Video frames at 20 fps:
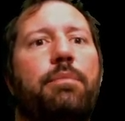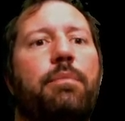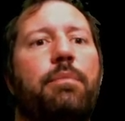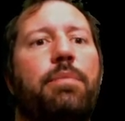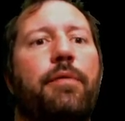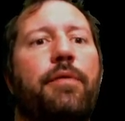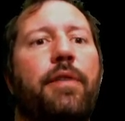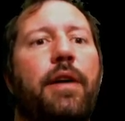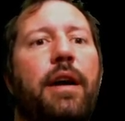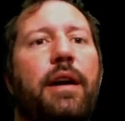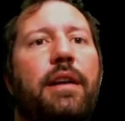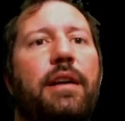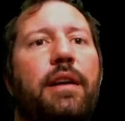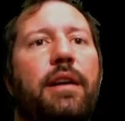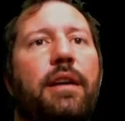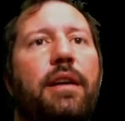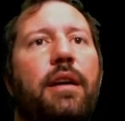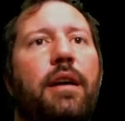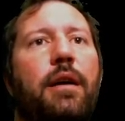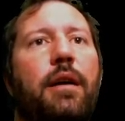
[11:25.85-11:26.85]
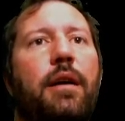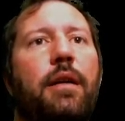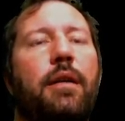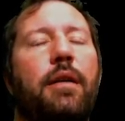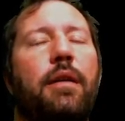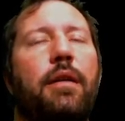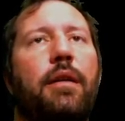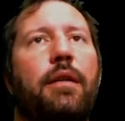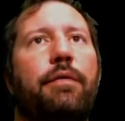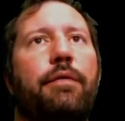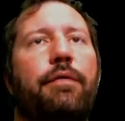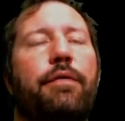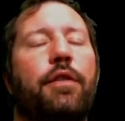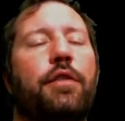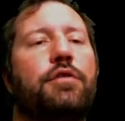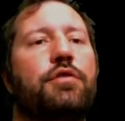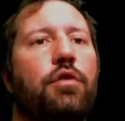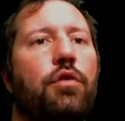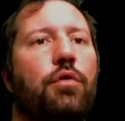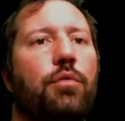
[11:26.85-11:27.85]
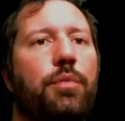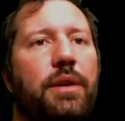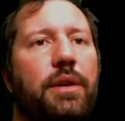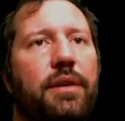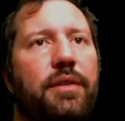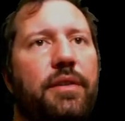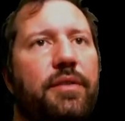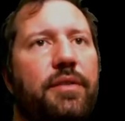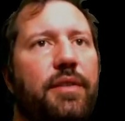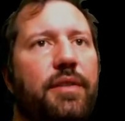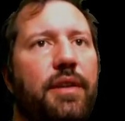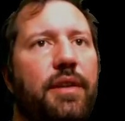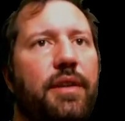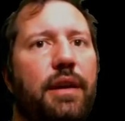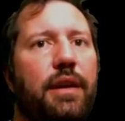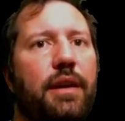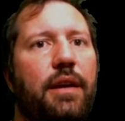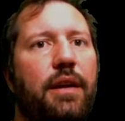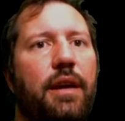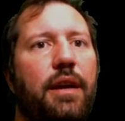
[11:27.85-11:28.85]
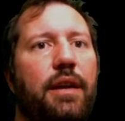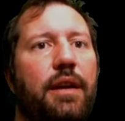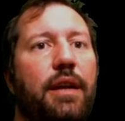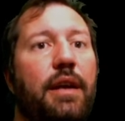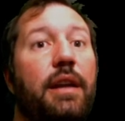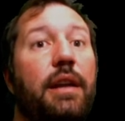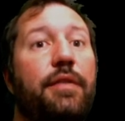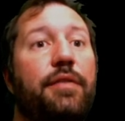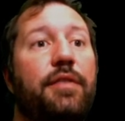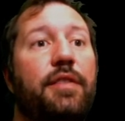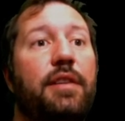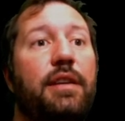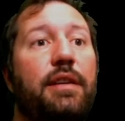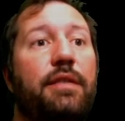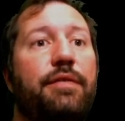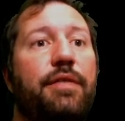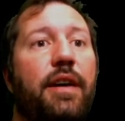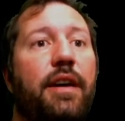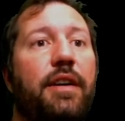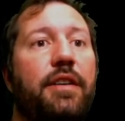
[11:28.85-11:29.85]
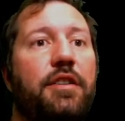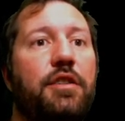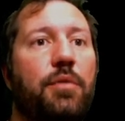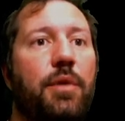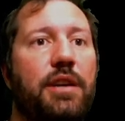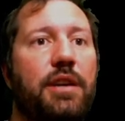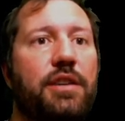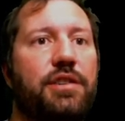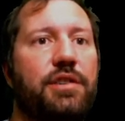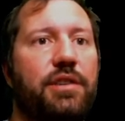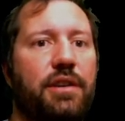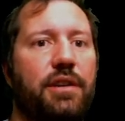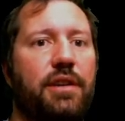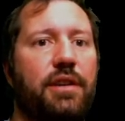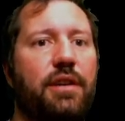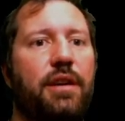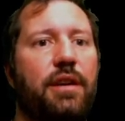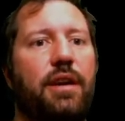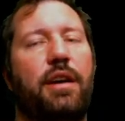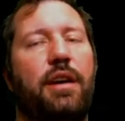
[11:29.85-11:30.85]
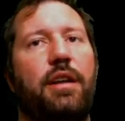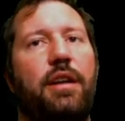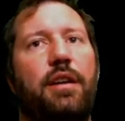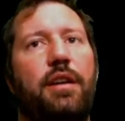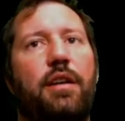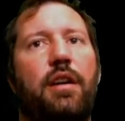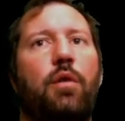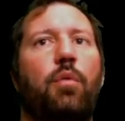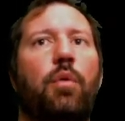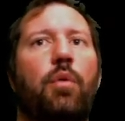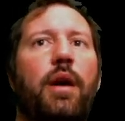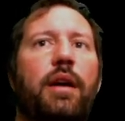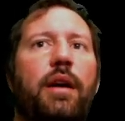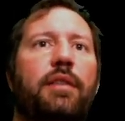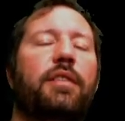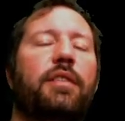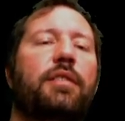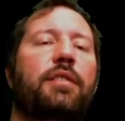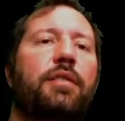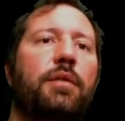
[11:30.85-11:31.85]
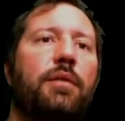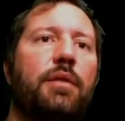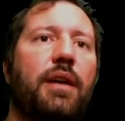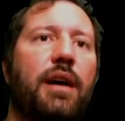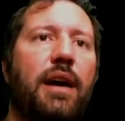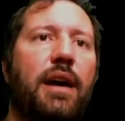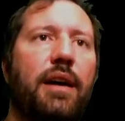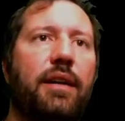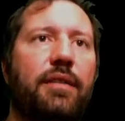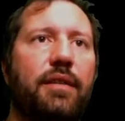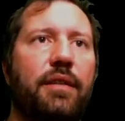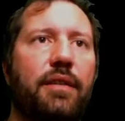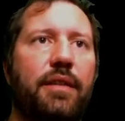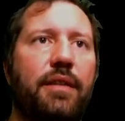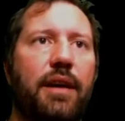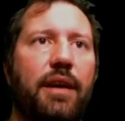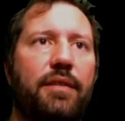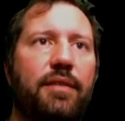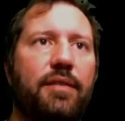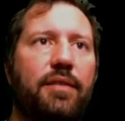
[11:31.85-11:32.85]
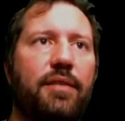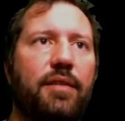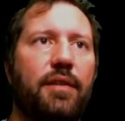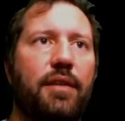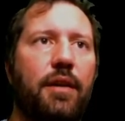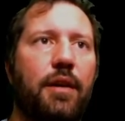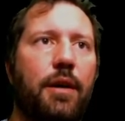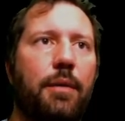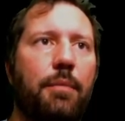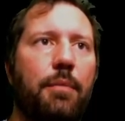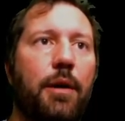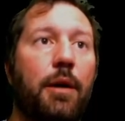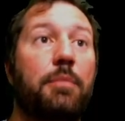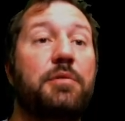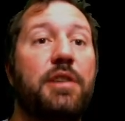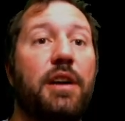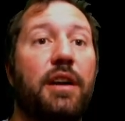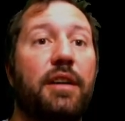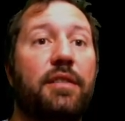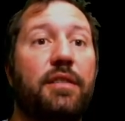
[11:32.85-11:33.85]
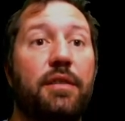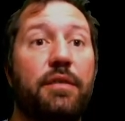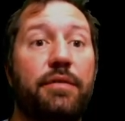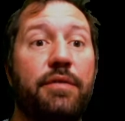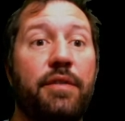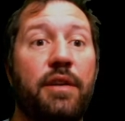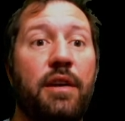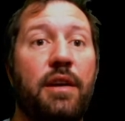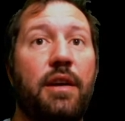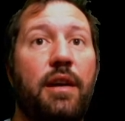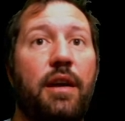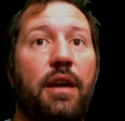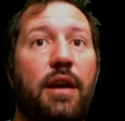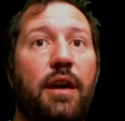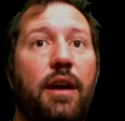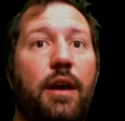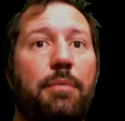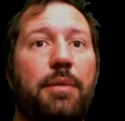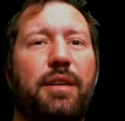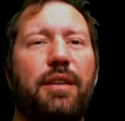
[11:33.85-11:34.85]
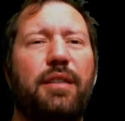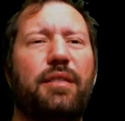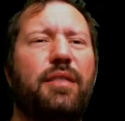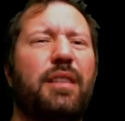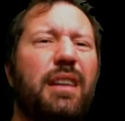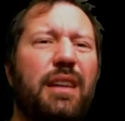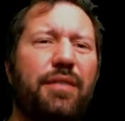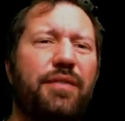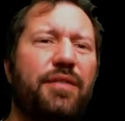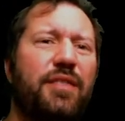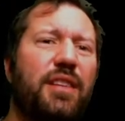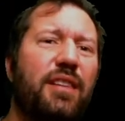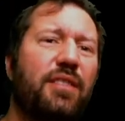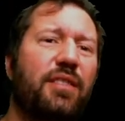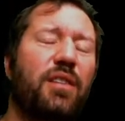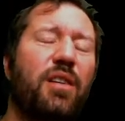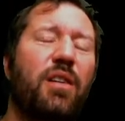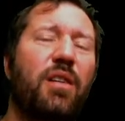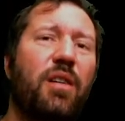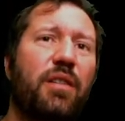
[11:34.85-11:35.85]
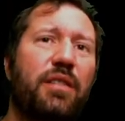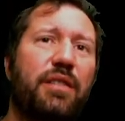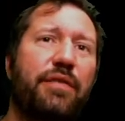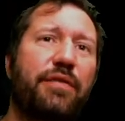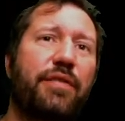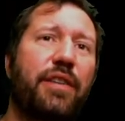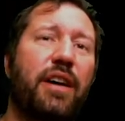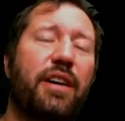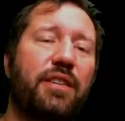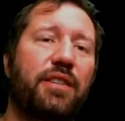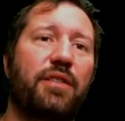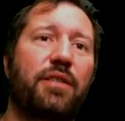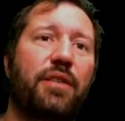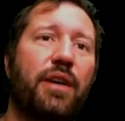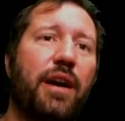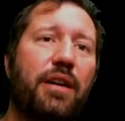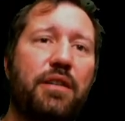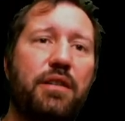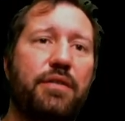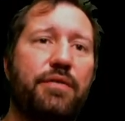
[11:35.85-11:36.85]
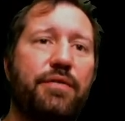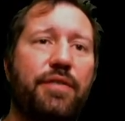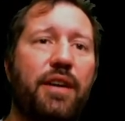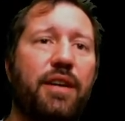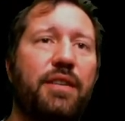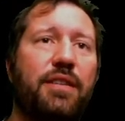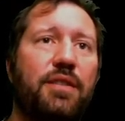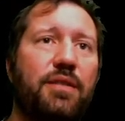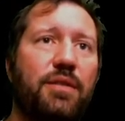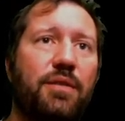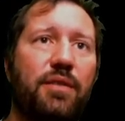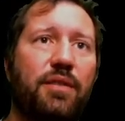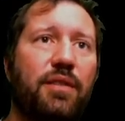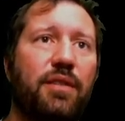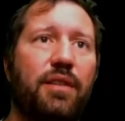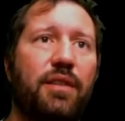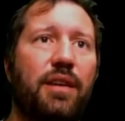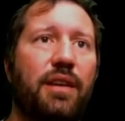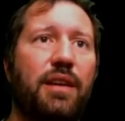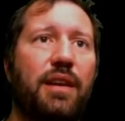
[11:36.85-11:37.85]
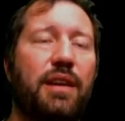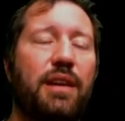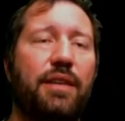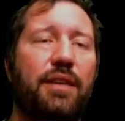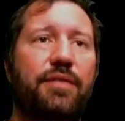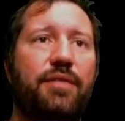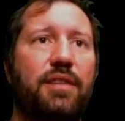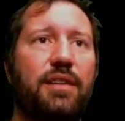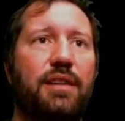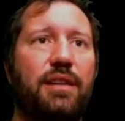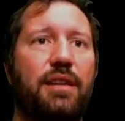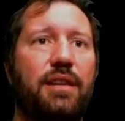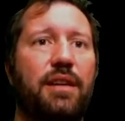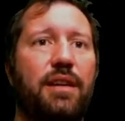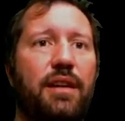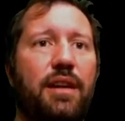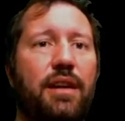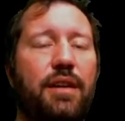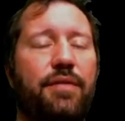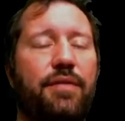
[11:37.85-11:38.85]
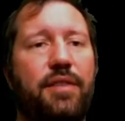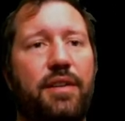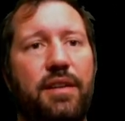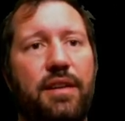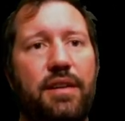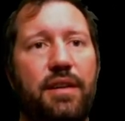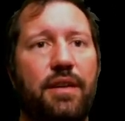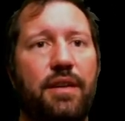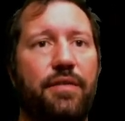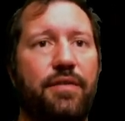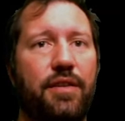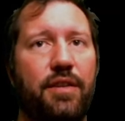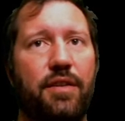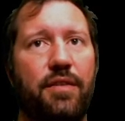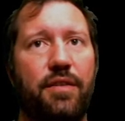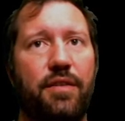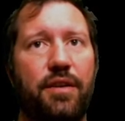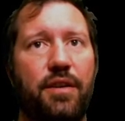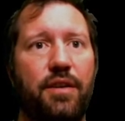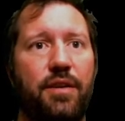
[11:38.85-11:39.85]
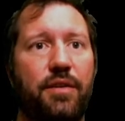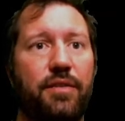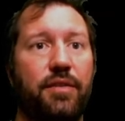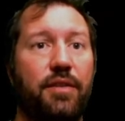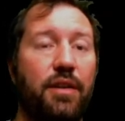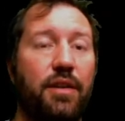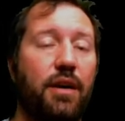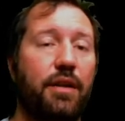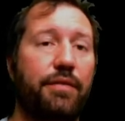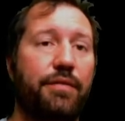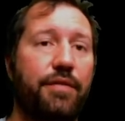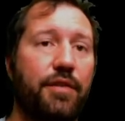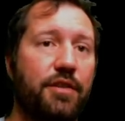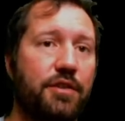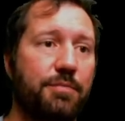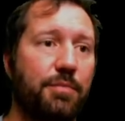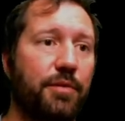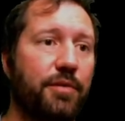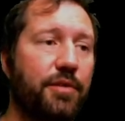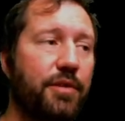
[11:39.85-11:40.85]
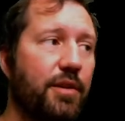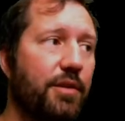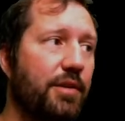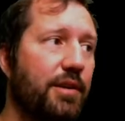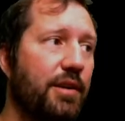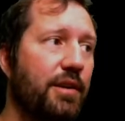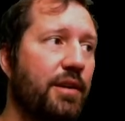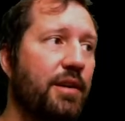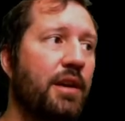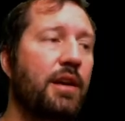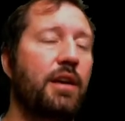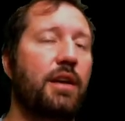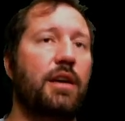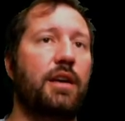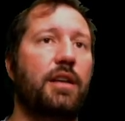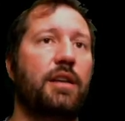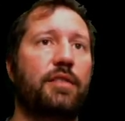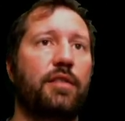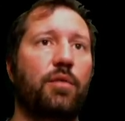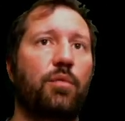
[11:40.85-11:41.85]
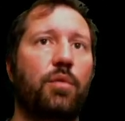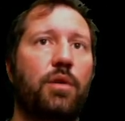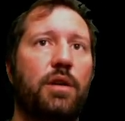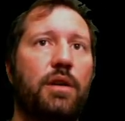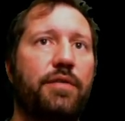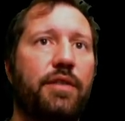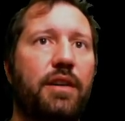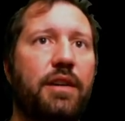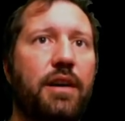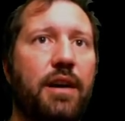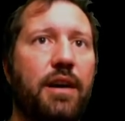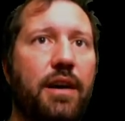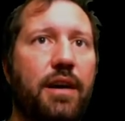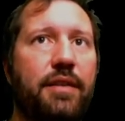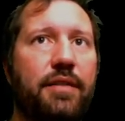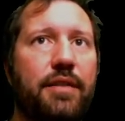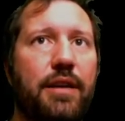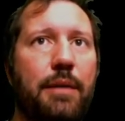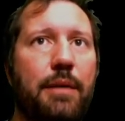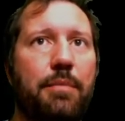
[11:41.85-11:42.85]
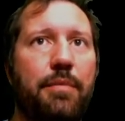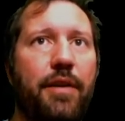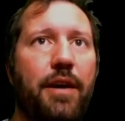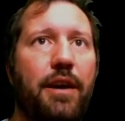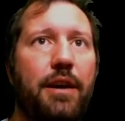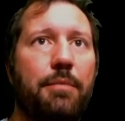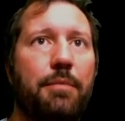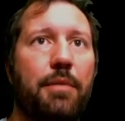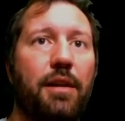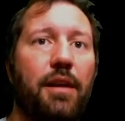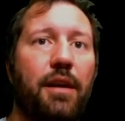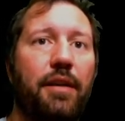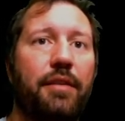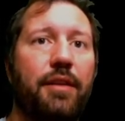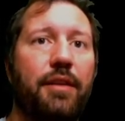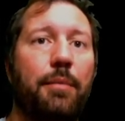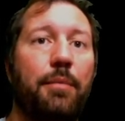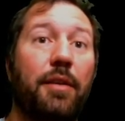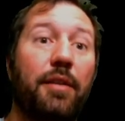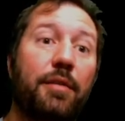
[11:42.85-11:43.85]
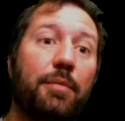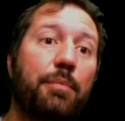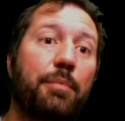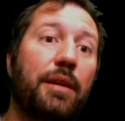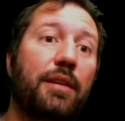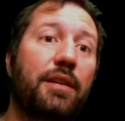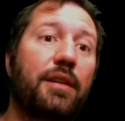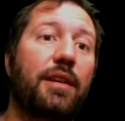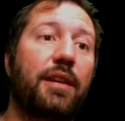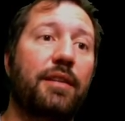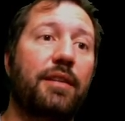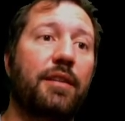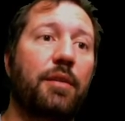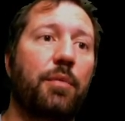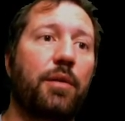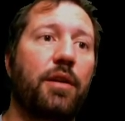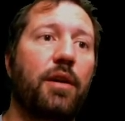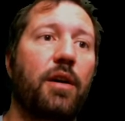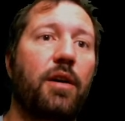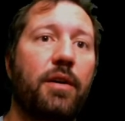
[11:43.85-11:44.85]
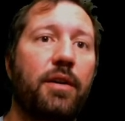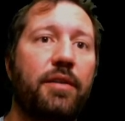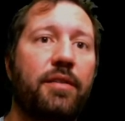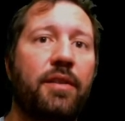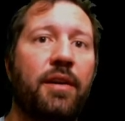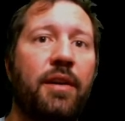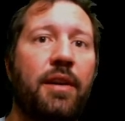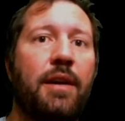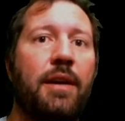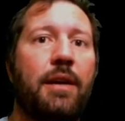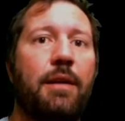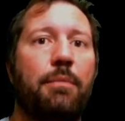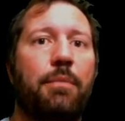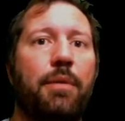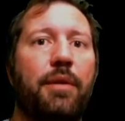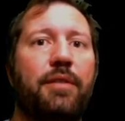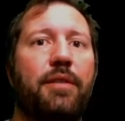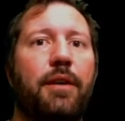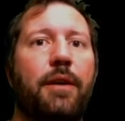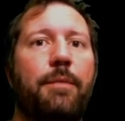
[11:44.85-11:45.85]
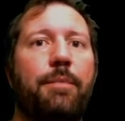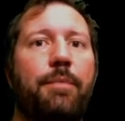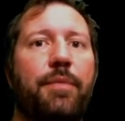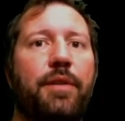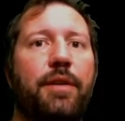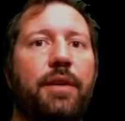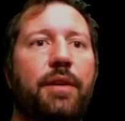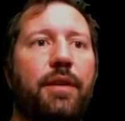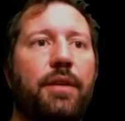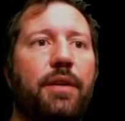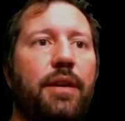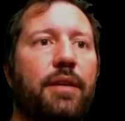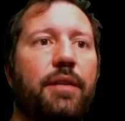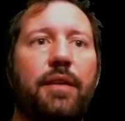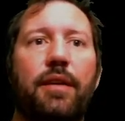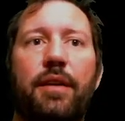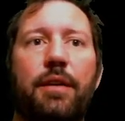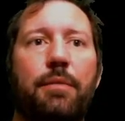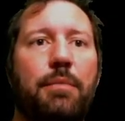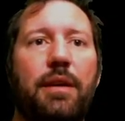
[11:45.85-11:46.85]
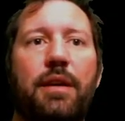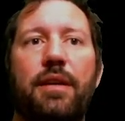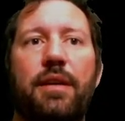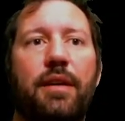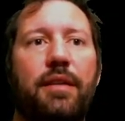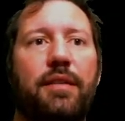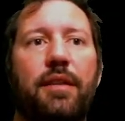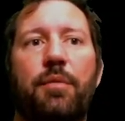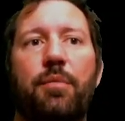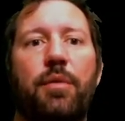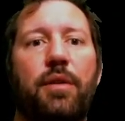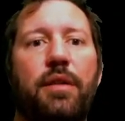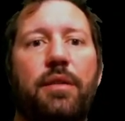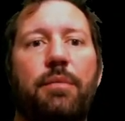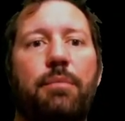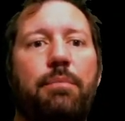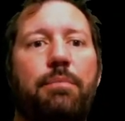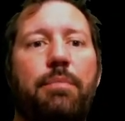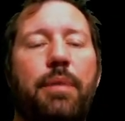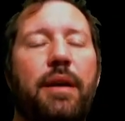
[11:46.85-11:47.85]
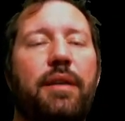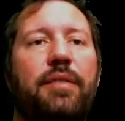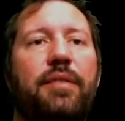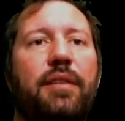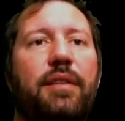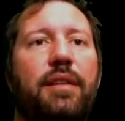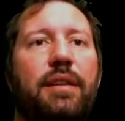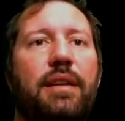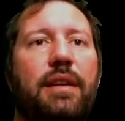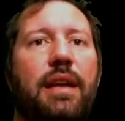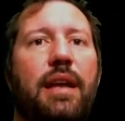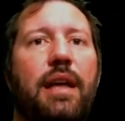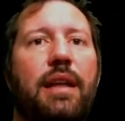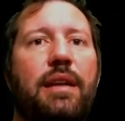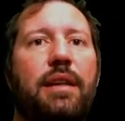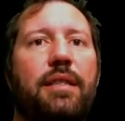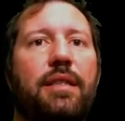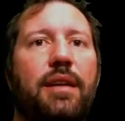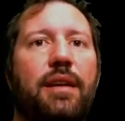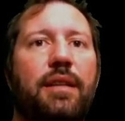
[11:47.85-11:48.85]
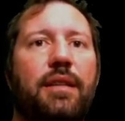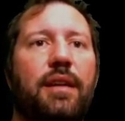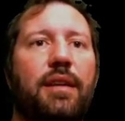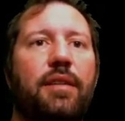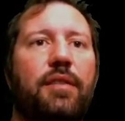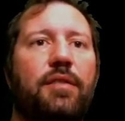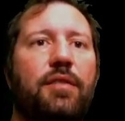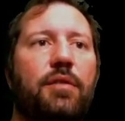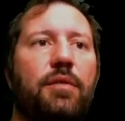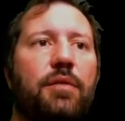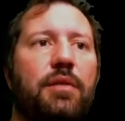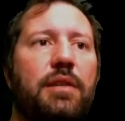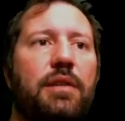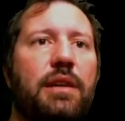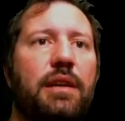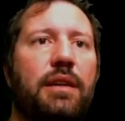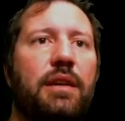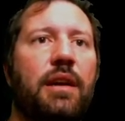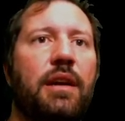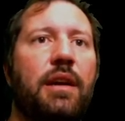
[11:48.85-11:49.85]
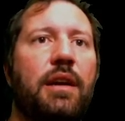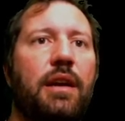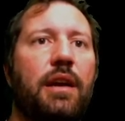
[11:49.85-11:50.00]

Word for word: providing virtual real estate and NFT valuation and a way to do that that's um, objective uh, because NFTs are hard to value. How do you value an NFT? An NFT, if you don't know, is a non fungible token and it's a one of a kind type of item. A lot of times it's been connected with art, but um, you know it, it can be connected with basically anything that is unique.